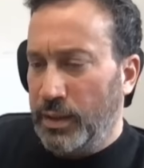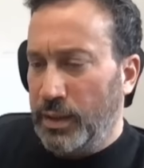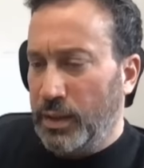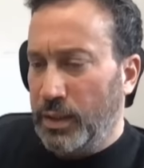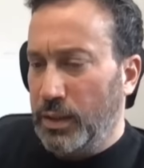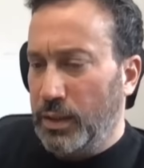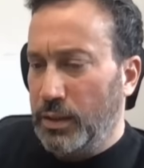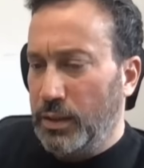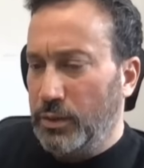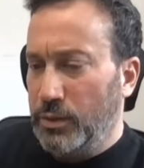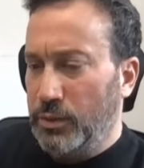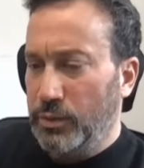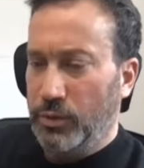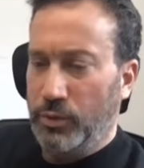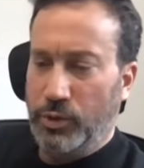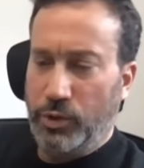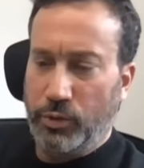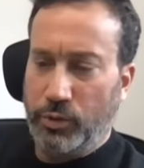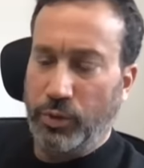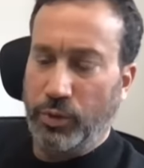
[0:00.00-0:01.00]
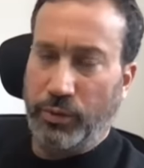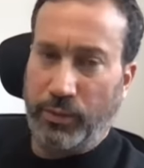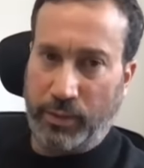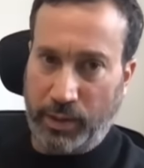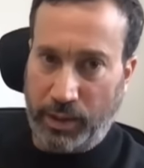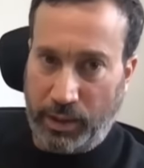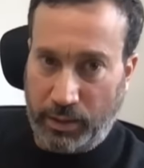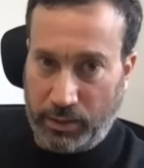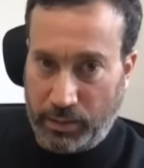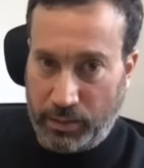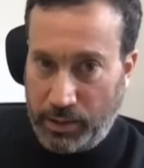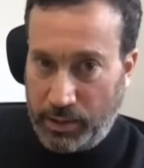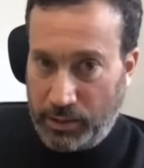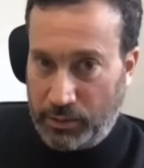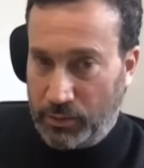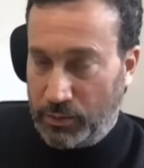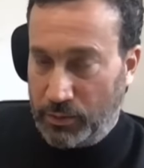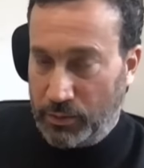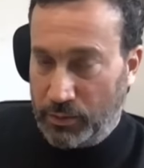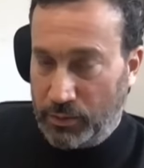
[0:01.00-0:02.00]
When, you know, you could think
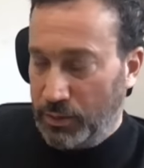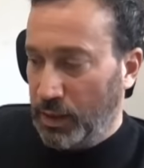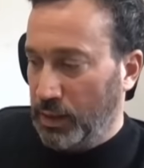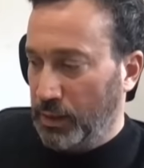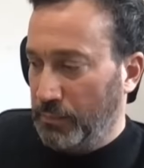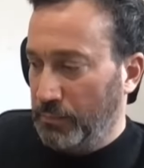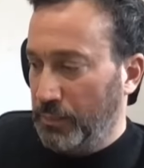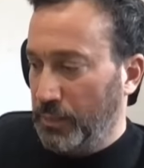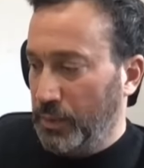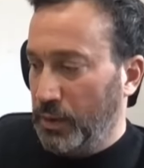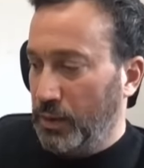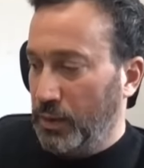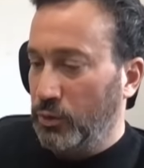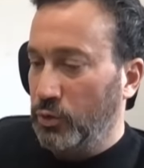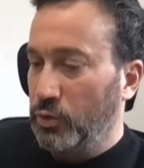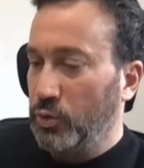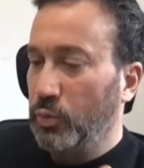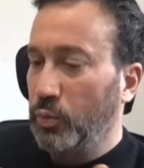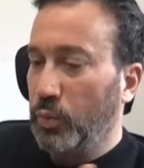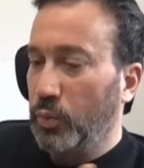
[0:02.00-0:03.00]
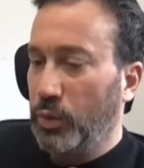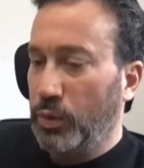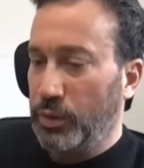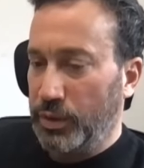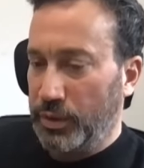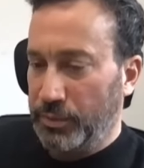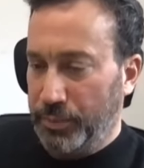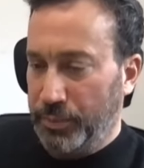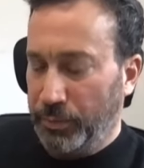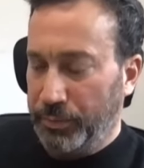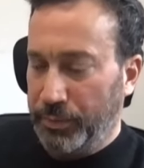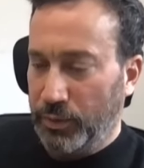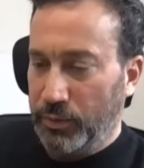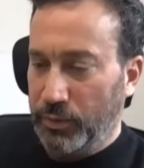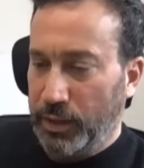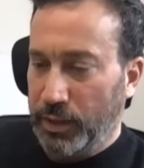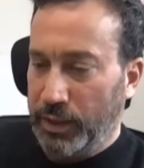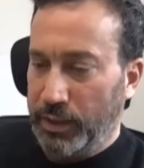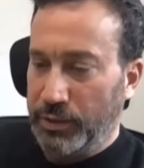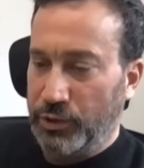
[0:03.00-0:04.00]
that um, to warn a
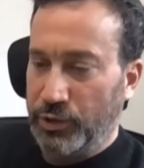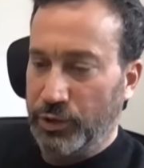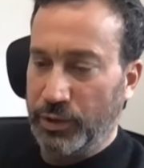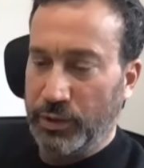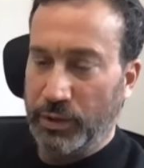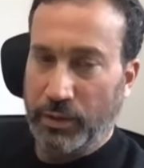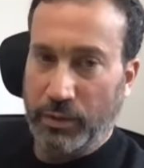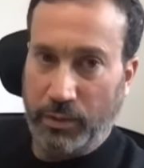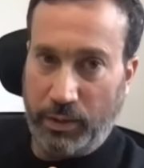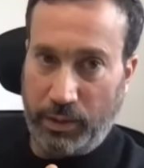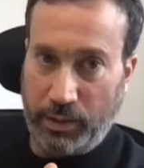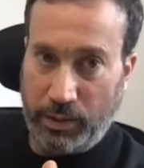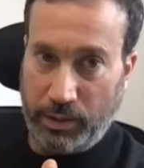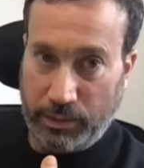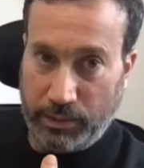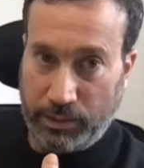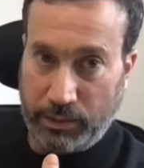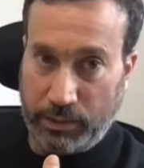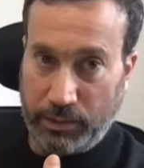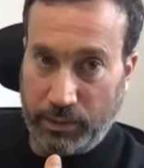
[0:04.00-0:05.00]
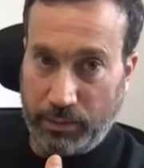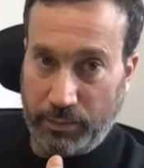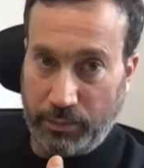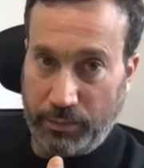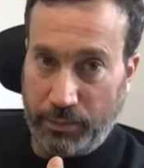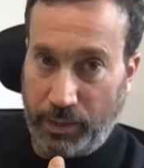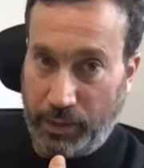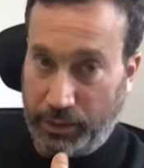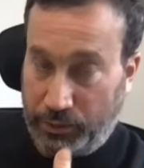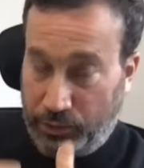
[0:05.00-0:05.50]
population is